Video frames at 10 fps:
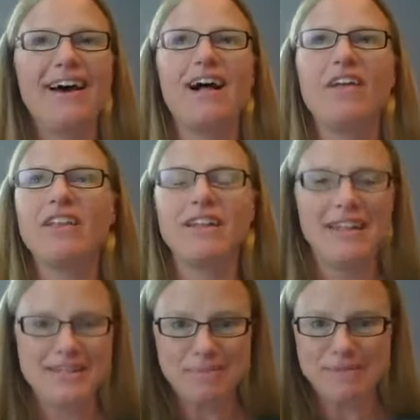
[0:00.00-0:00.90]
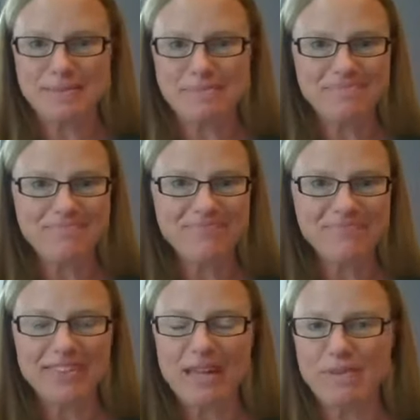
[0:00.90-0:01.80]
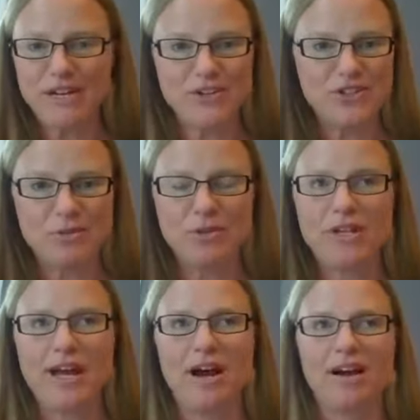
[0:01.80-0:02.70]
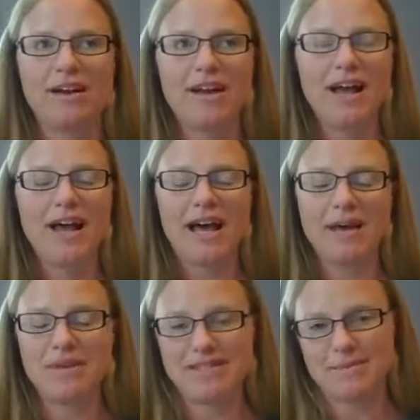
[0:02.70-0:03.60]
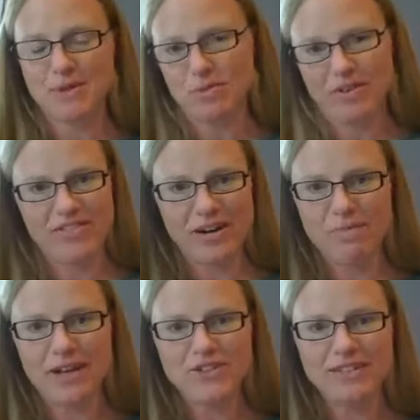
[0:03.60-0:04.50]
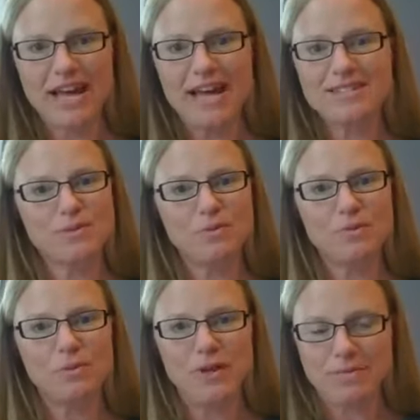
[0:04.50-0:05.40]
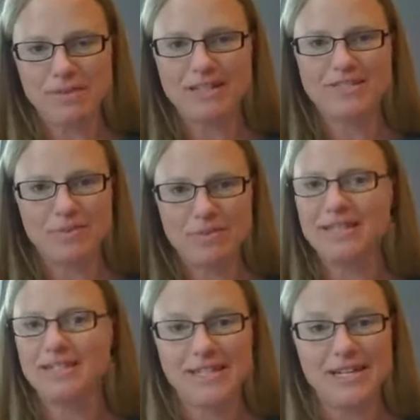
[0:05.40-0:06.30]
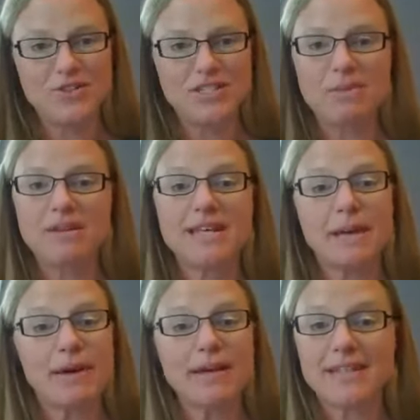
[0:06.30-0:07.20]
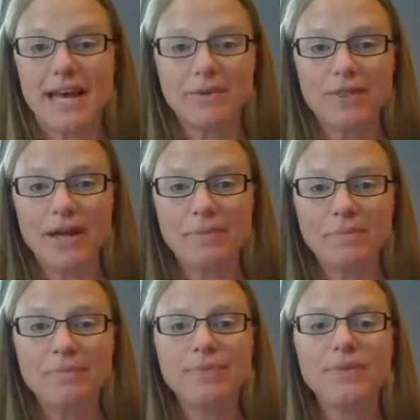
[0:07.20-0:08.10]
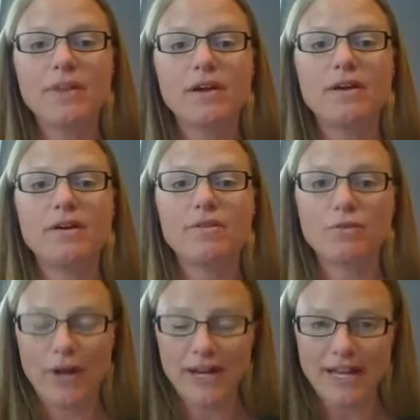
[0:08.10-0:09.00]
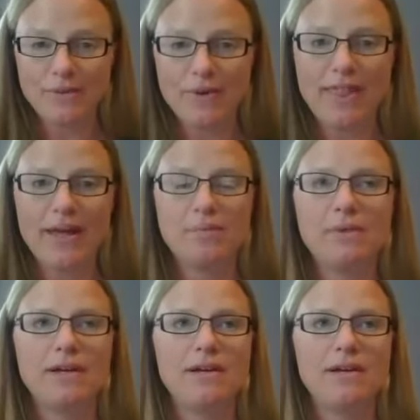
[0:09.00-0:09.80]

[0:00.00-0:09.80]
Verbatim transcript: All the little isms that make your children who they are, I miss them so very much. And that's what it means for me to teach is to be side by side with them, writing with them,